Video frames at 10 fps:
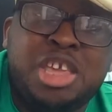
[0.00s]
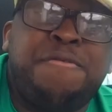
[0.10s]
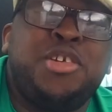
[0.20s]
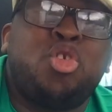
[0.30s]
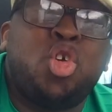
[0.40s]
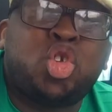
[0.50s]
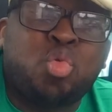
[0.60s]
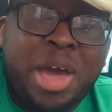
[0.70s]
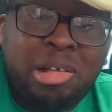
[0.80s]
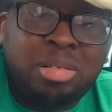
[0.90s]
if it
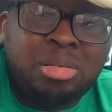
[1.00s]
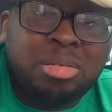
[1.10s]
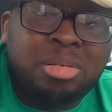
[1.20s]
goes well,